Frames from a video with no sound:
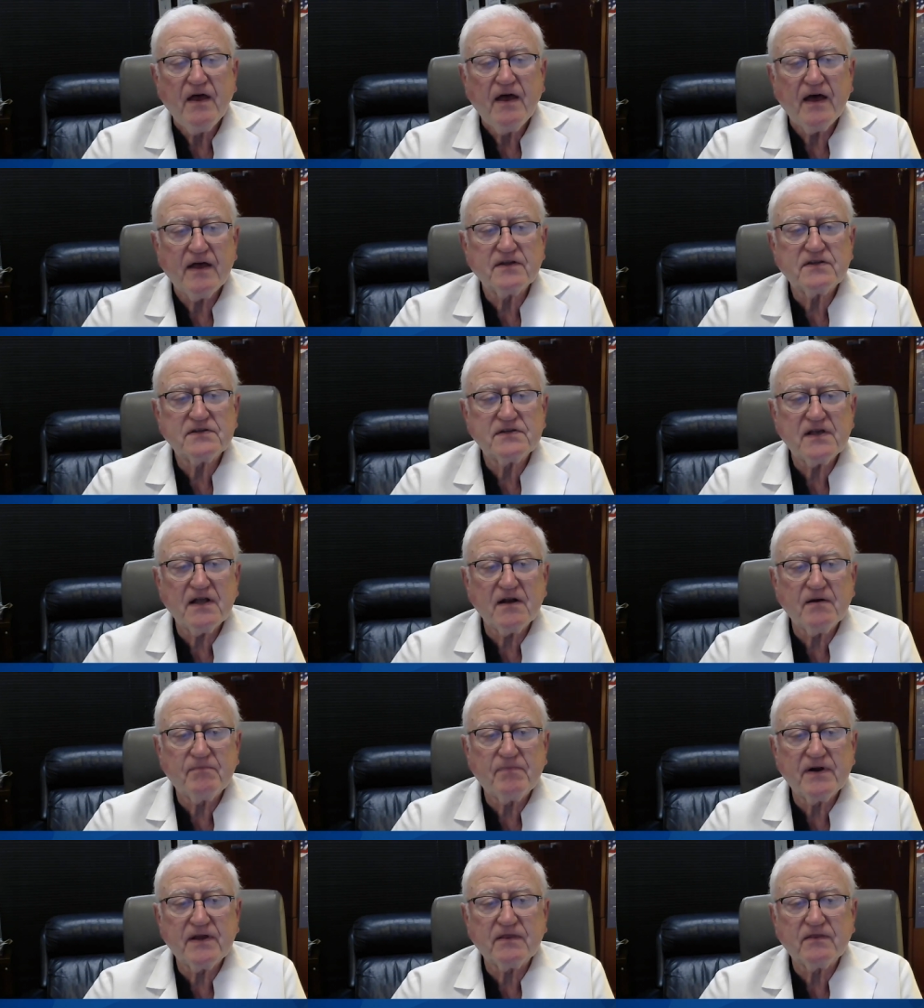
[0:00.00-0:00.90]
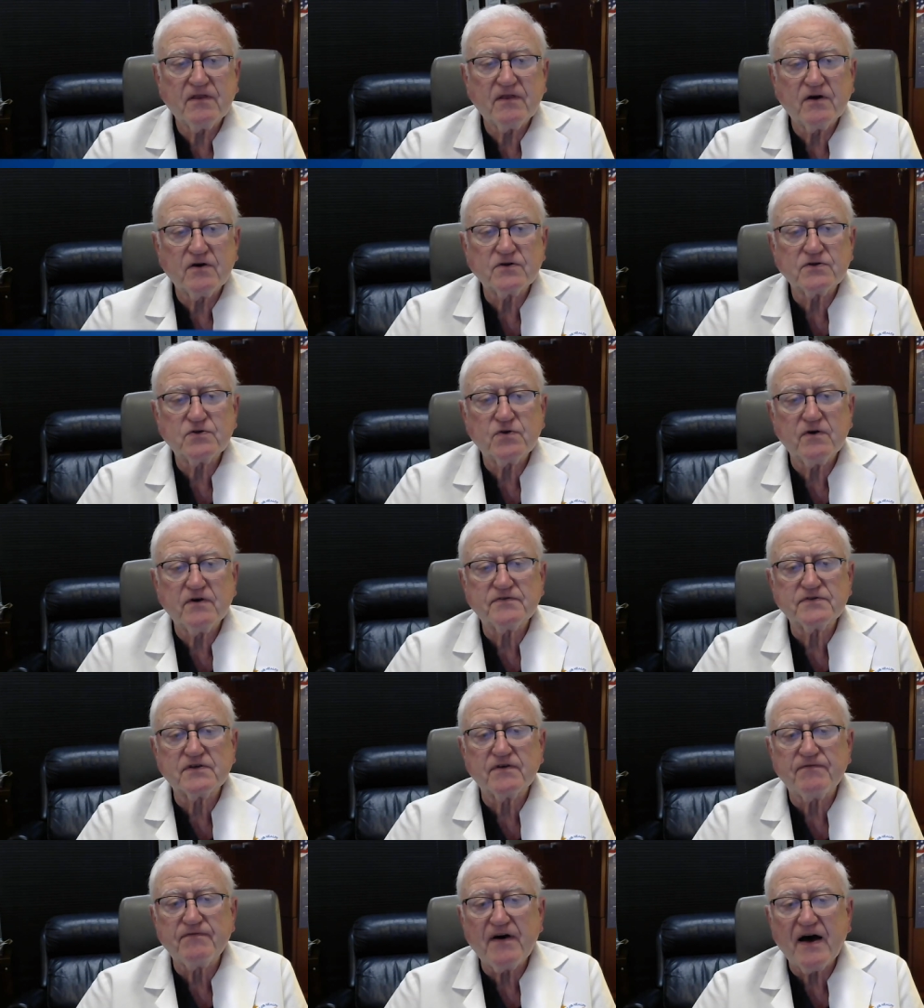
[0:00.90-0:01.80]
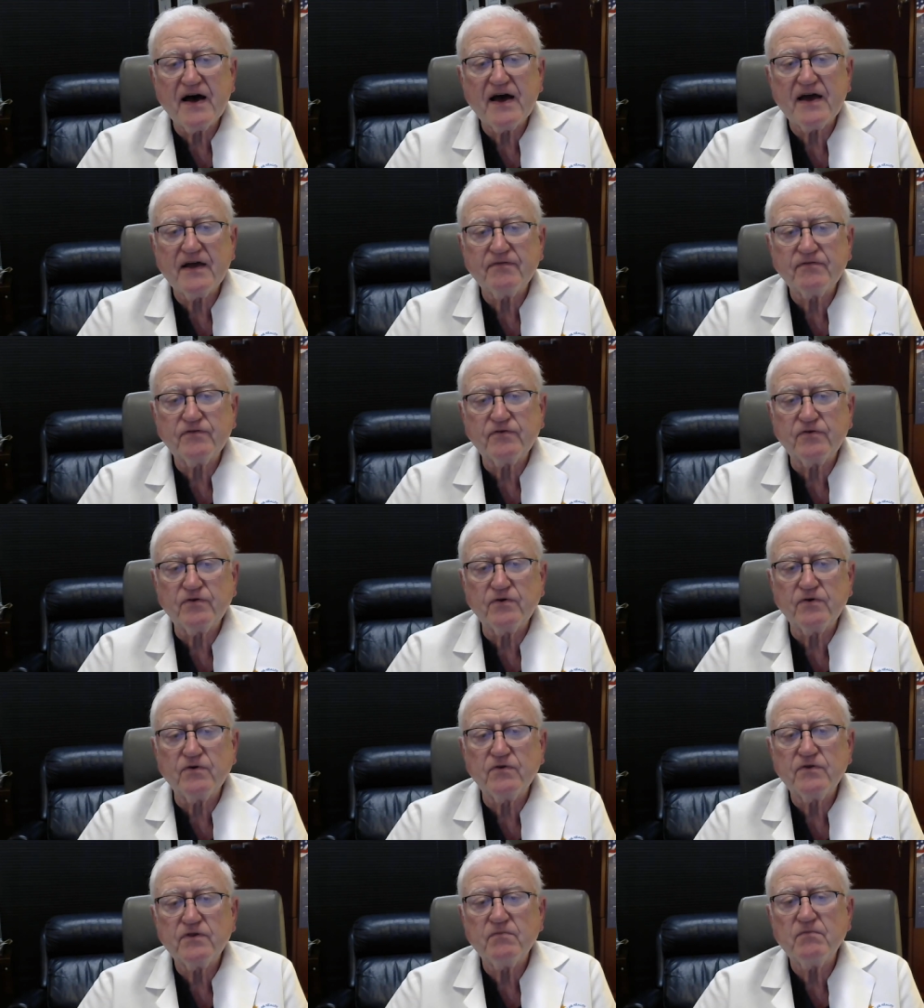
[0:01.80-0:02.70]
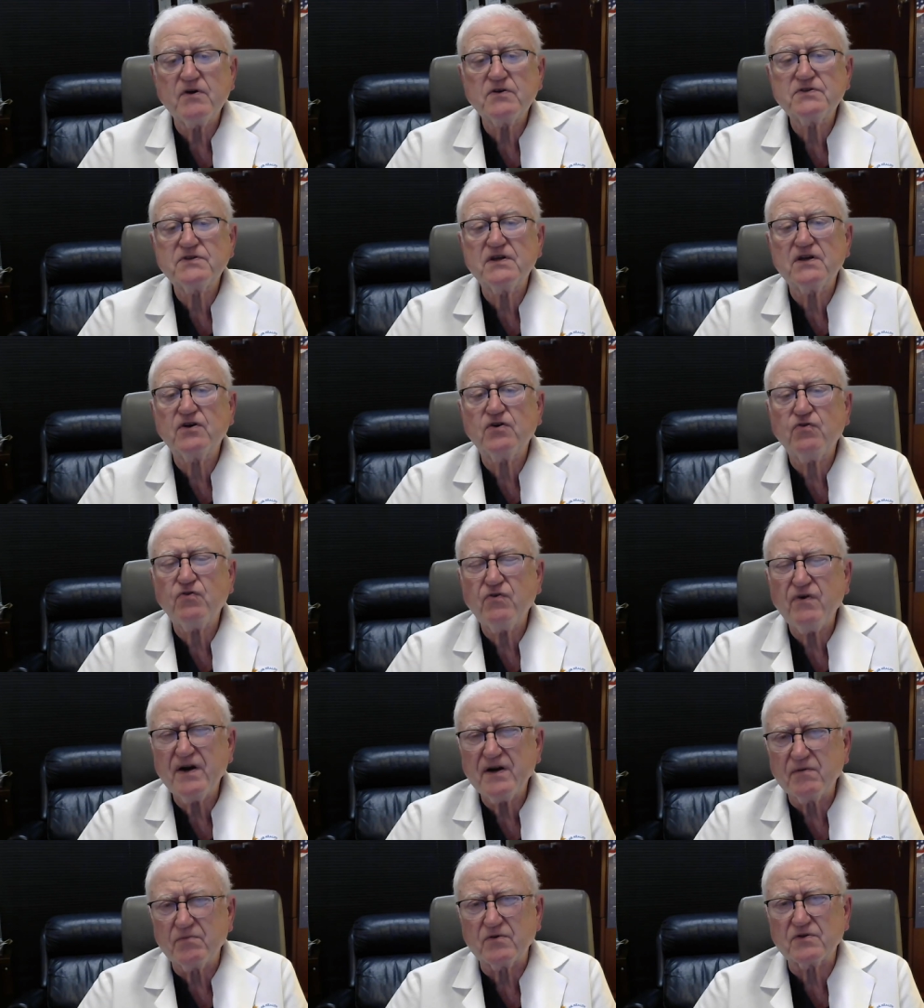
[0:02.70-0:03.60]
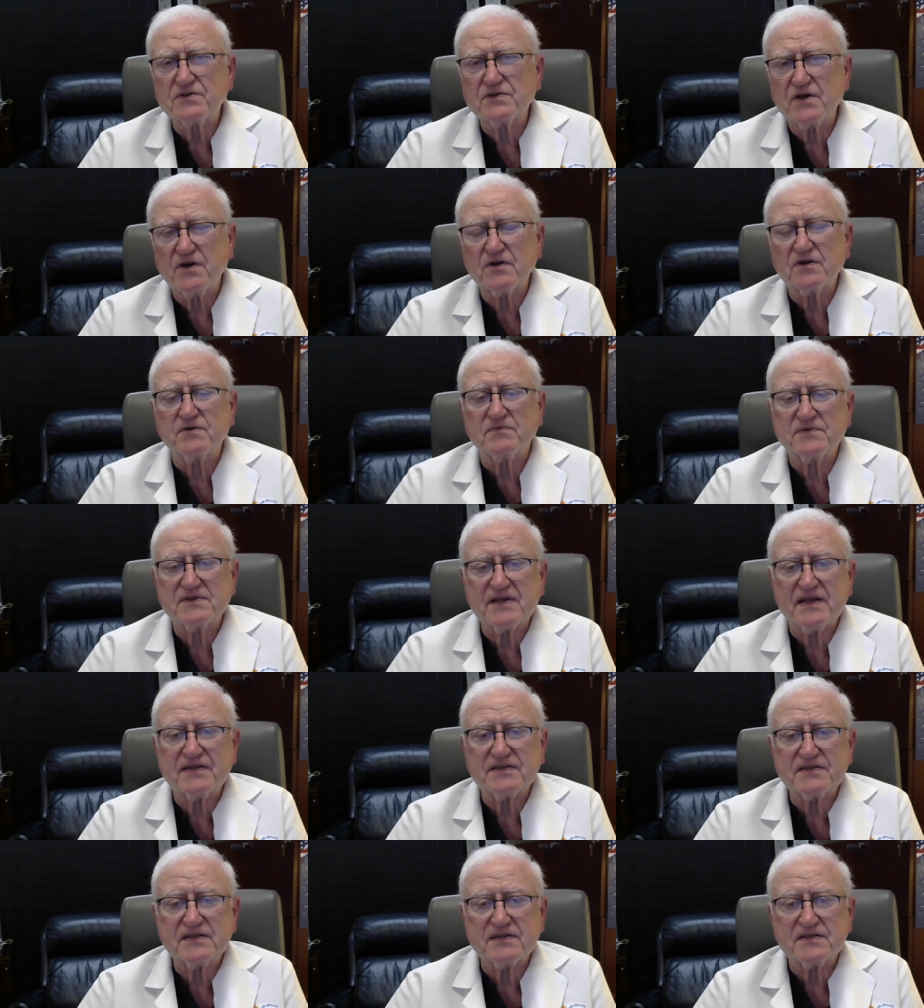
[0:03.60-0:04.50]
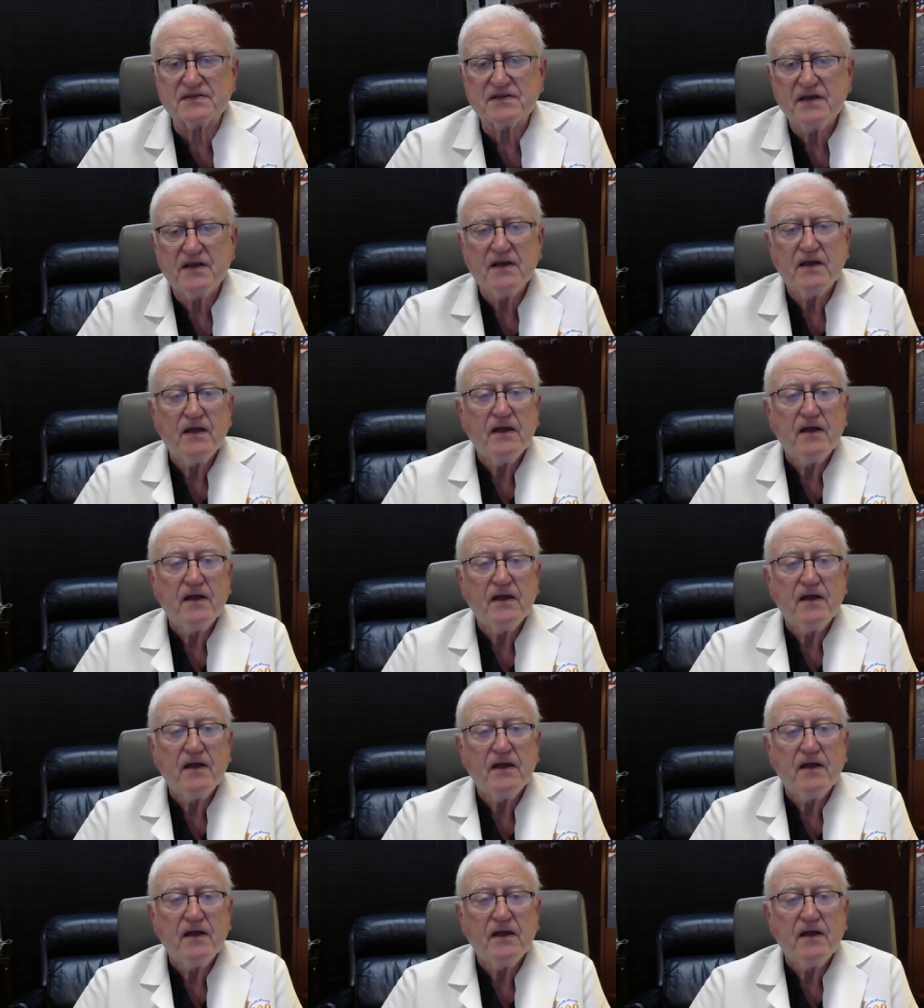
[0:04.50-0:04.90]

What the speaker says: and celebrate those who have survived through the most incredible circumstances.